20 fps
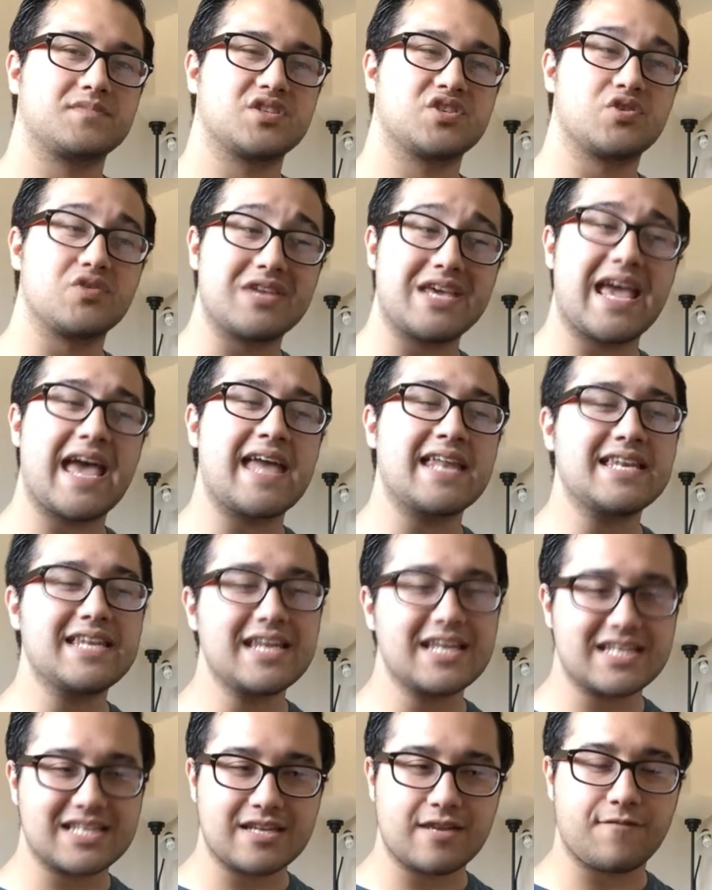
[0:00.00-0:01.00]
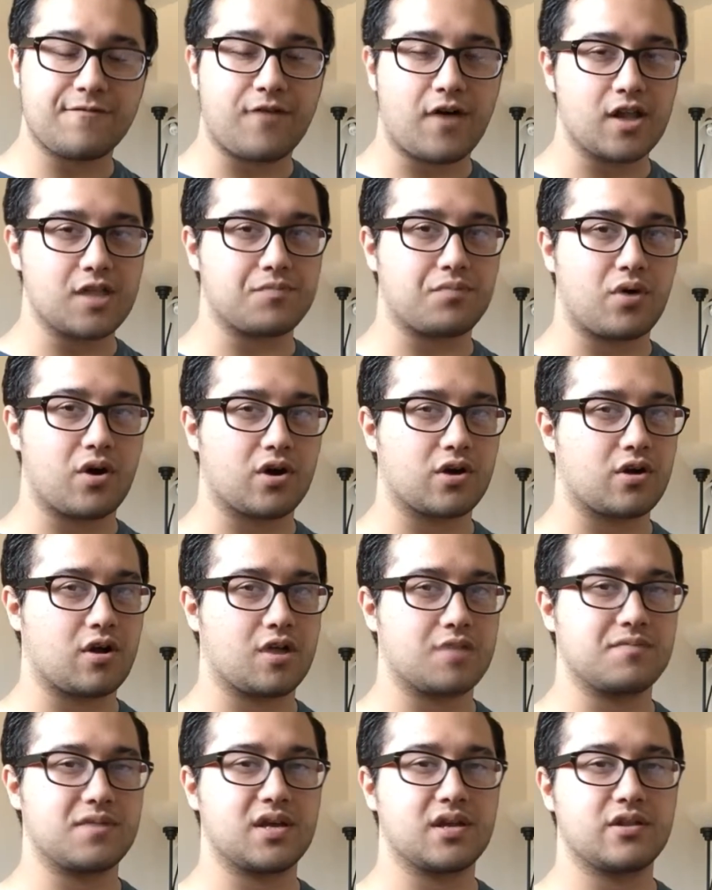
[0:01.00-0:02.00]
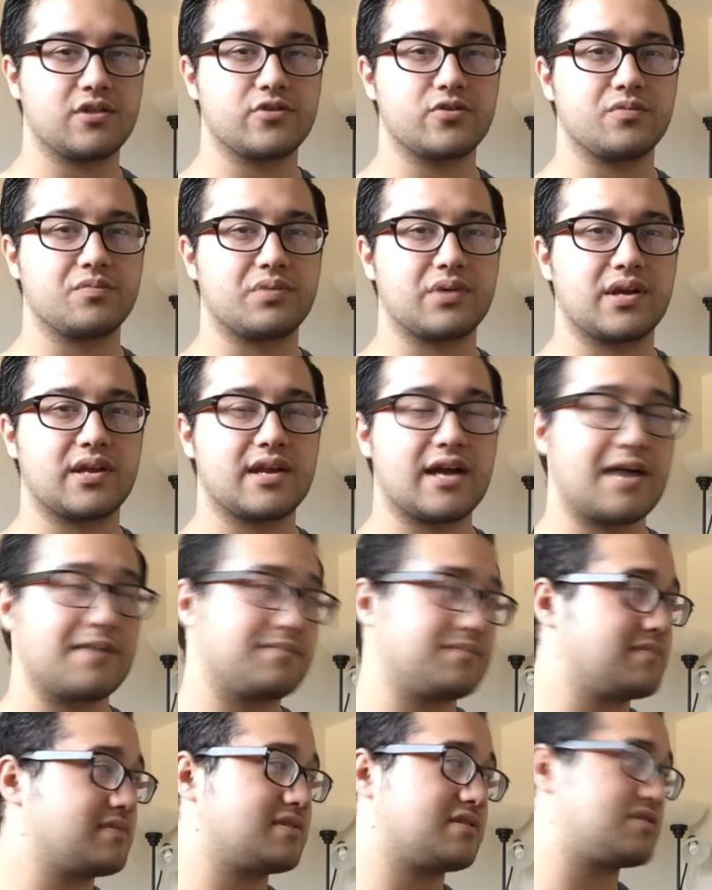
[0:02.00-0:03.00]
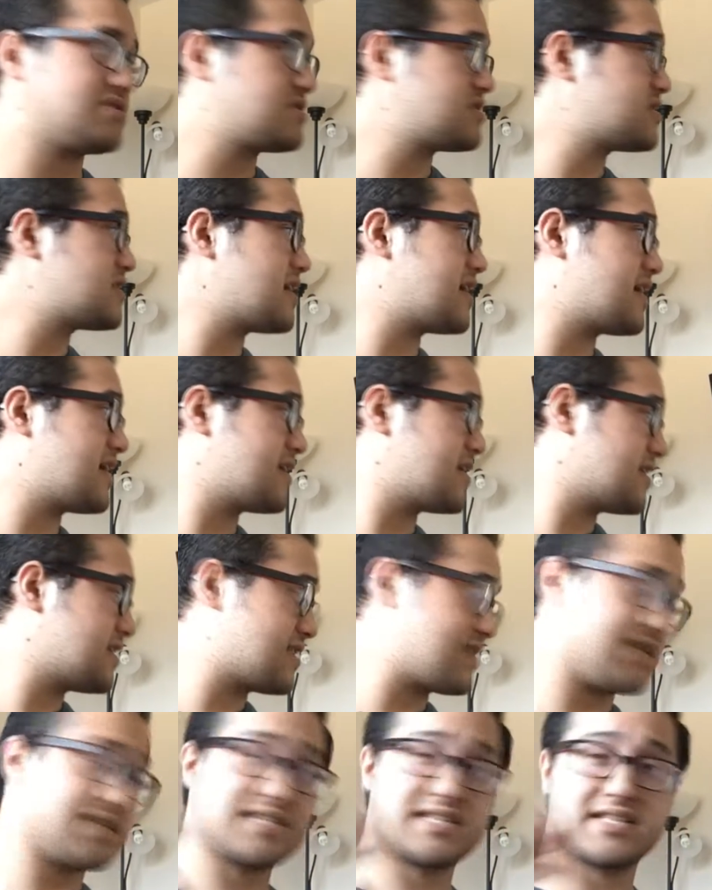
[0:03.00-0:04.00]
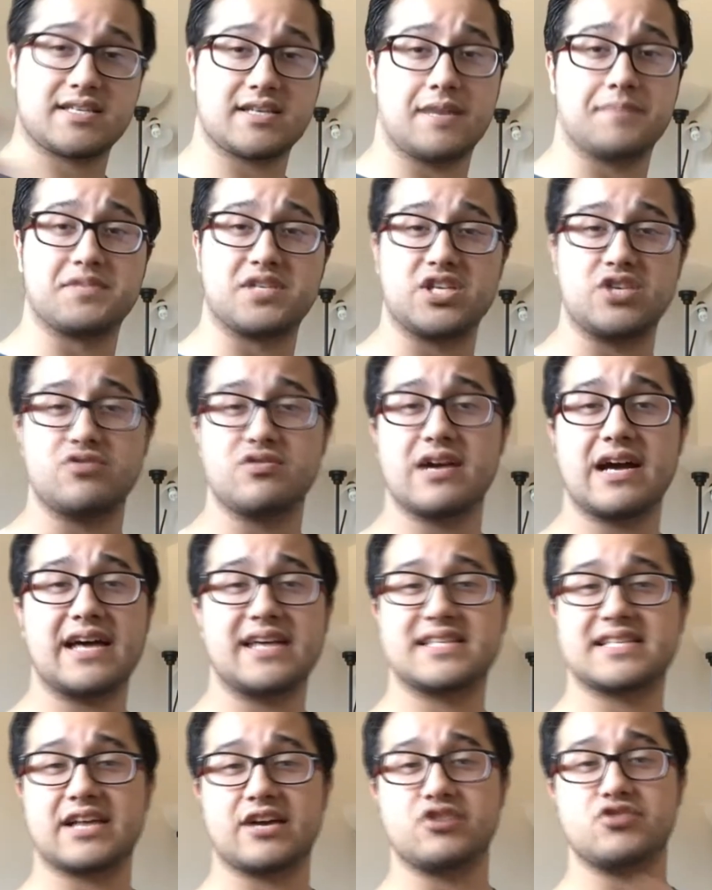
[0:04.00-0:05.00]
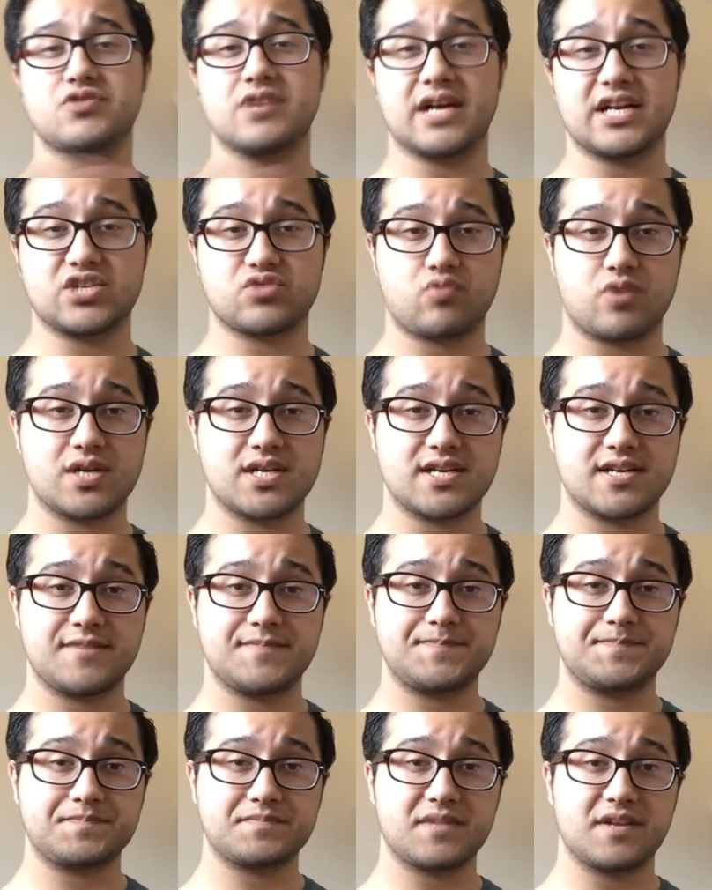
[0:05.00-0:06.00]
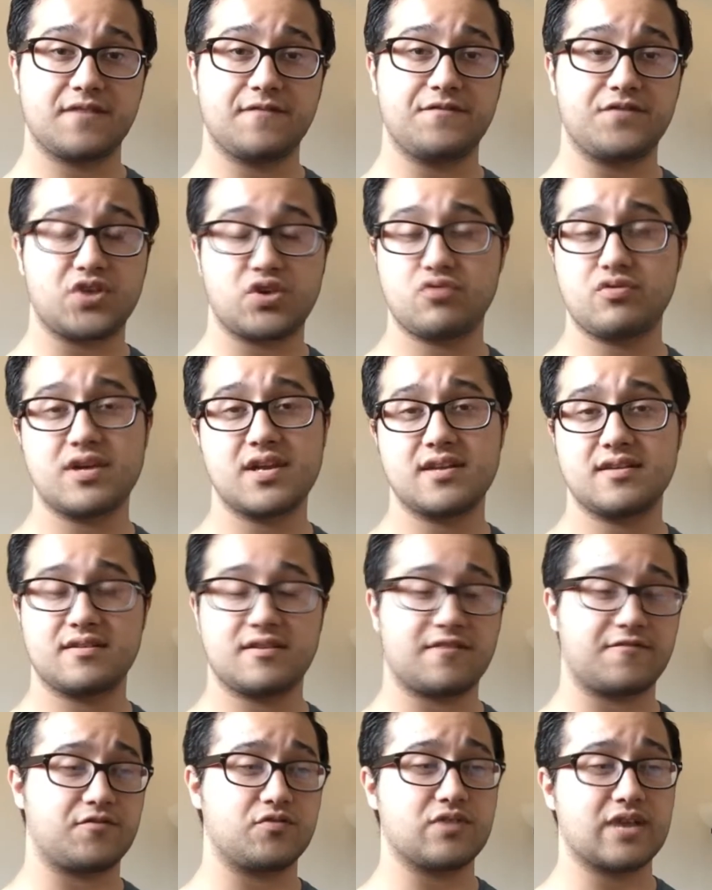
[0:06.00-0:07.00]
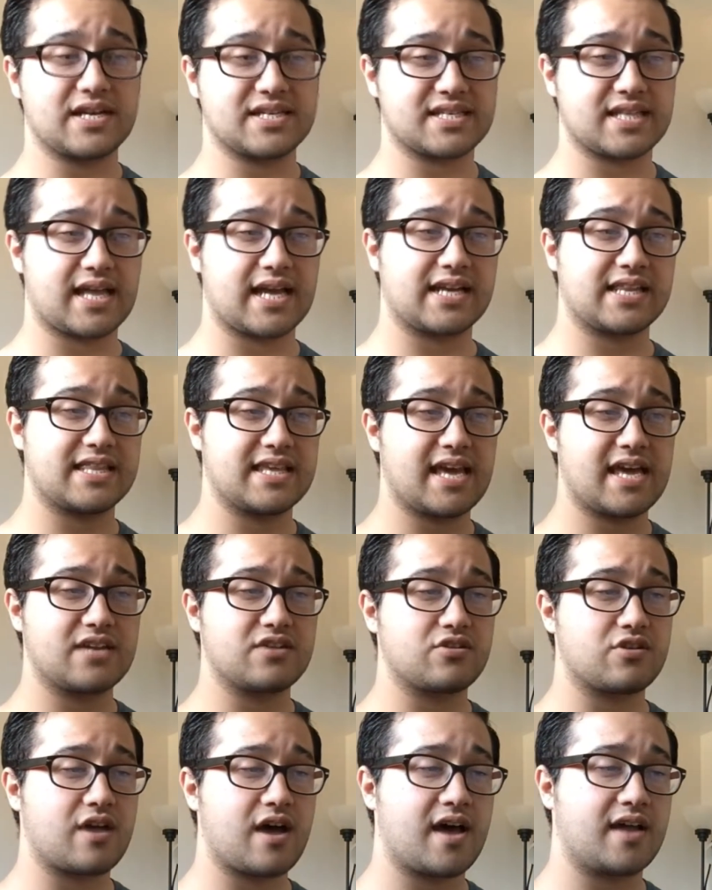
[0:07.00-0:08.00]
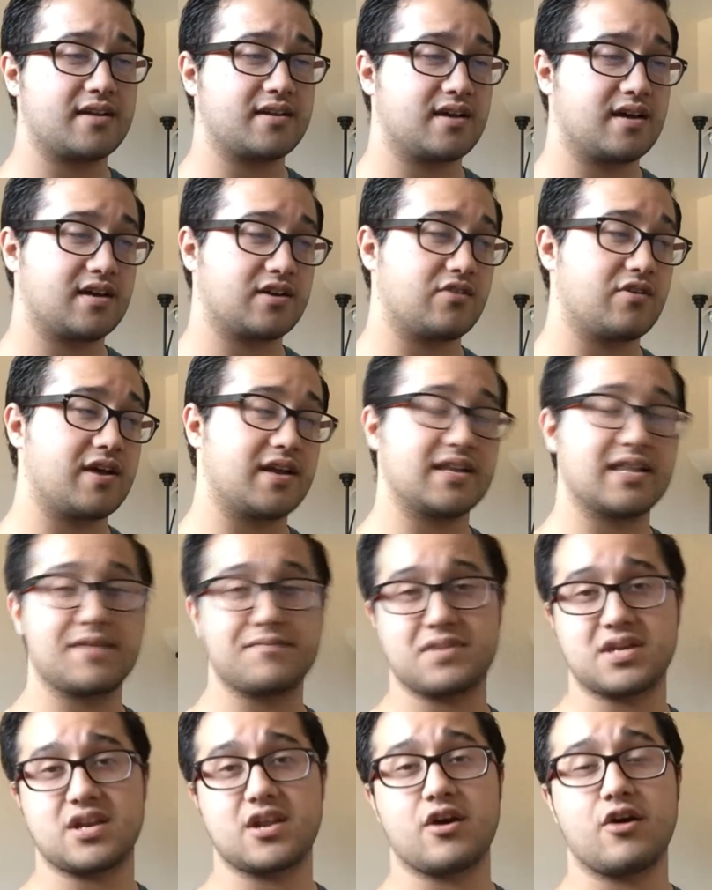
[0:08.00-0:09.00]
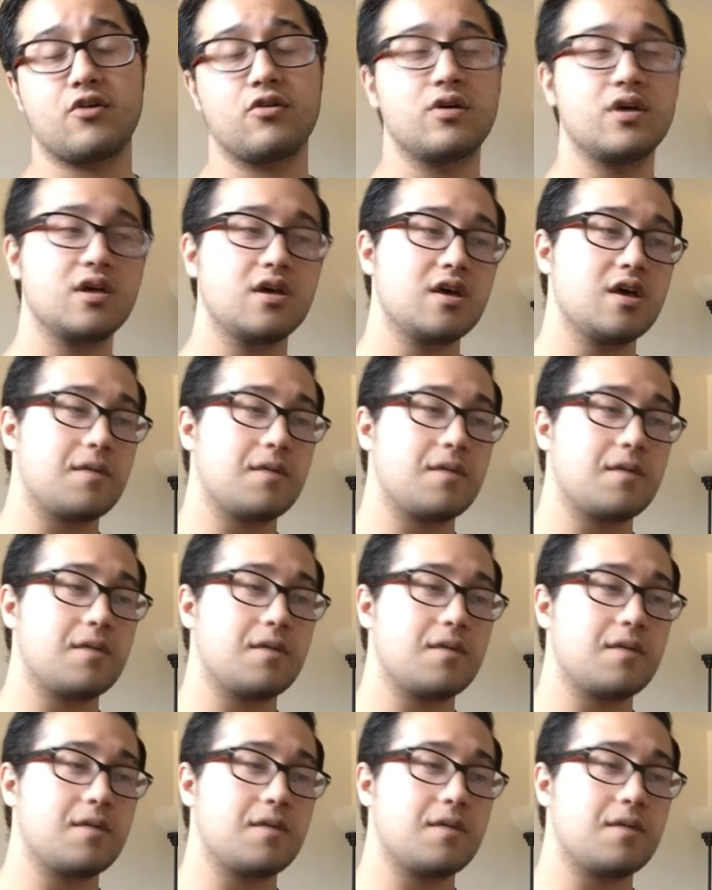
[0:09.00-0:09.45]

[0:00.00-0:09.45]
So the ending did fall apart on me a little bit. That's up to you guys, how you guys want to view it. If you guys like the end or not, go ahead and let me know.